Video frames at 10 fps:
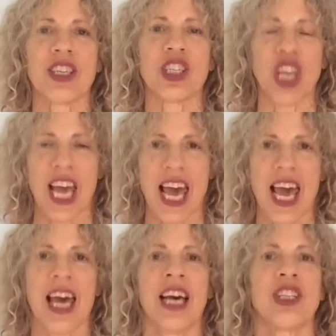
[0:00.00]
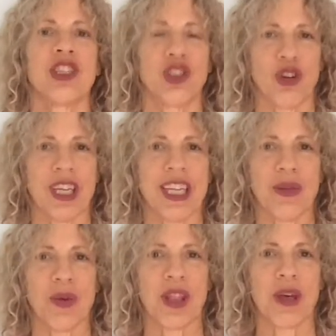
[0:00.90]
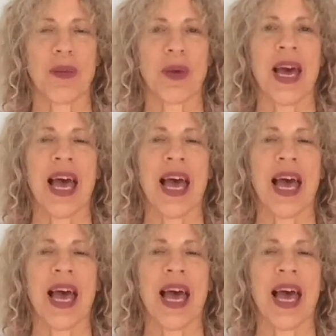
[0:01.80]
chair to join in with them.